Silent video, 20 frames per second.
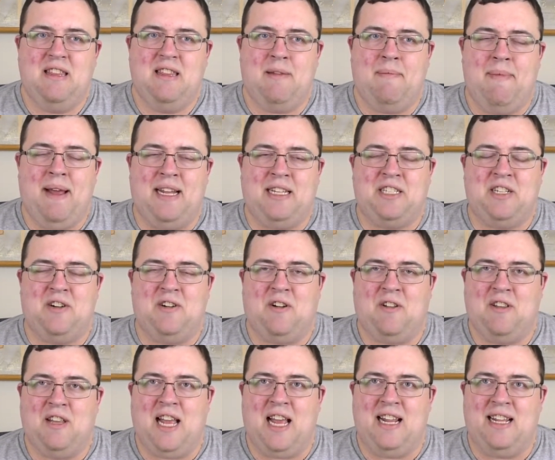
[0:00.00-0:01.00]
the Master,
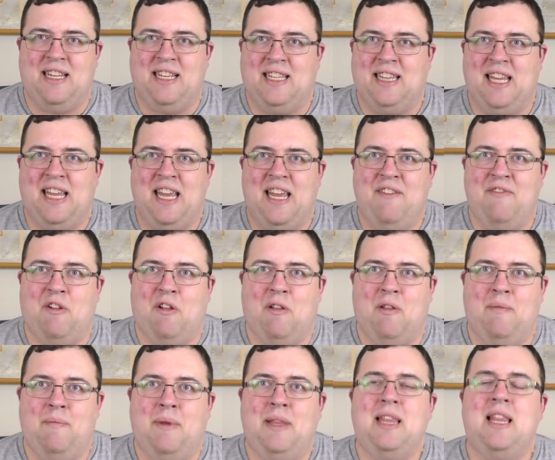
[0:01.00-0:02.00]
all kind of like the
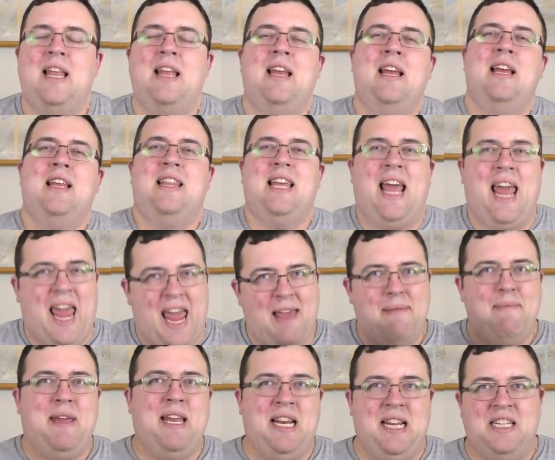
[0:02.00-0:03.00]
evil, but the
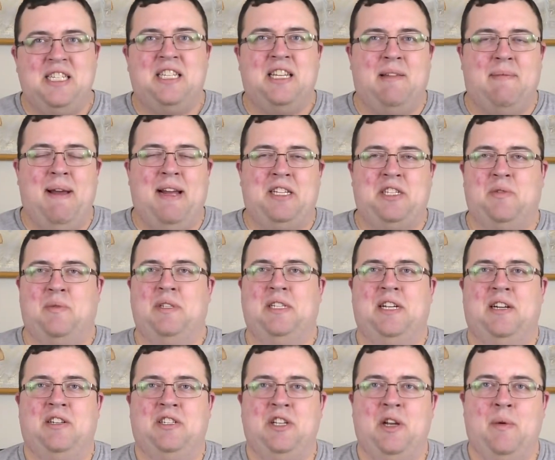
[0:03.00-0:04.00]
hamminess of the Master was
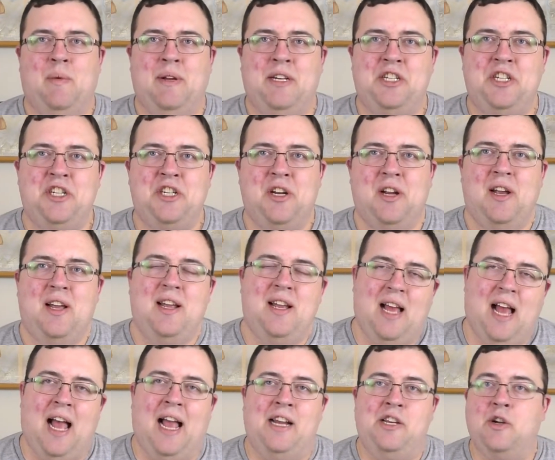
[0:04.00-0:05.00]
there too, which
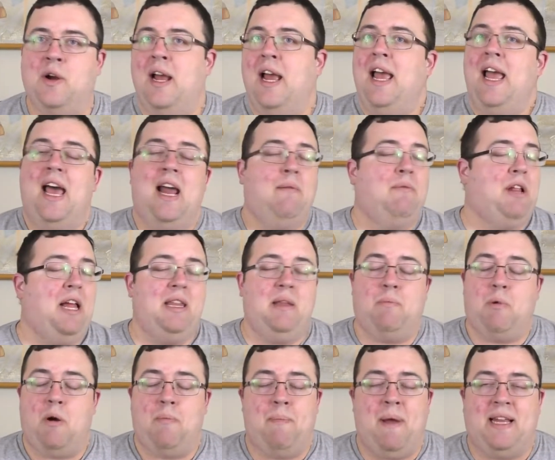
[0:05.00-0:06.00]
I enjoyed. And I'm glad they
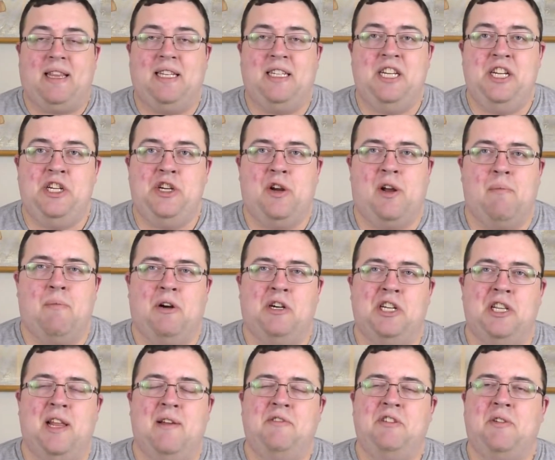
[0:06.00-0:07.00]
brought back the tissue
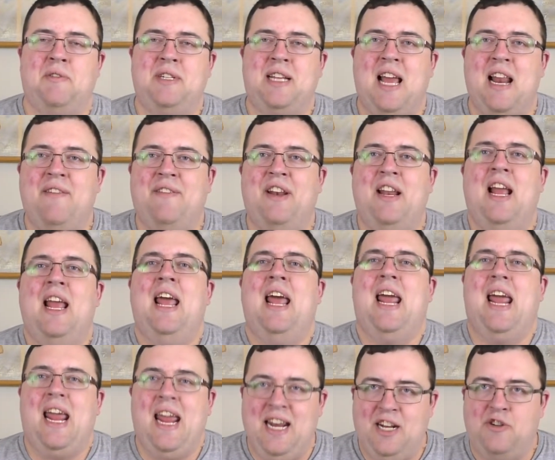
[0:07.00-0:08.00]
compression. That was always kind of an
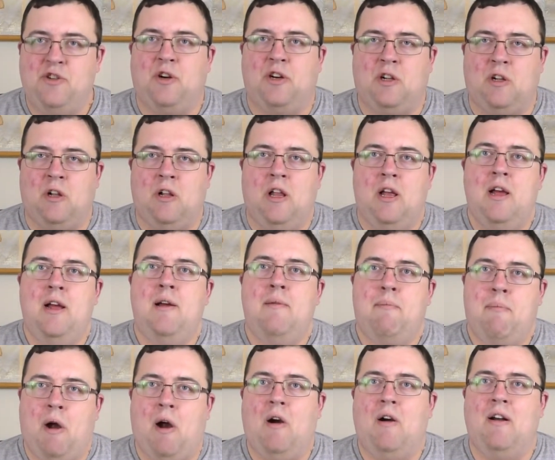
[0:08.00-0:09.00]
integral
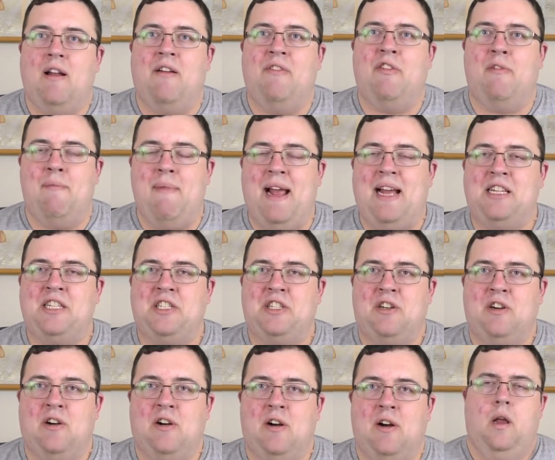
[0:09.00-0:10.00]
part of the
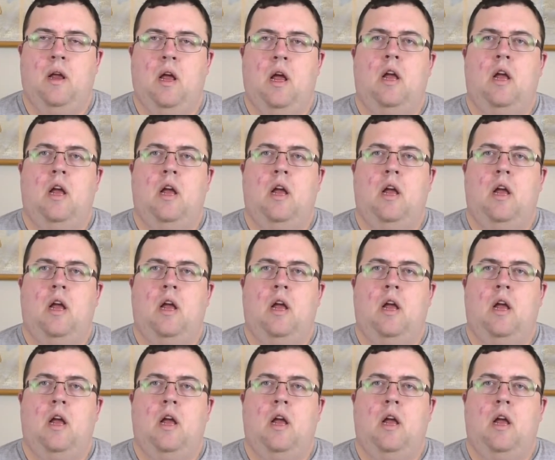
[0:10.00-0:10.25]
Master.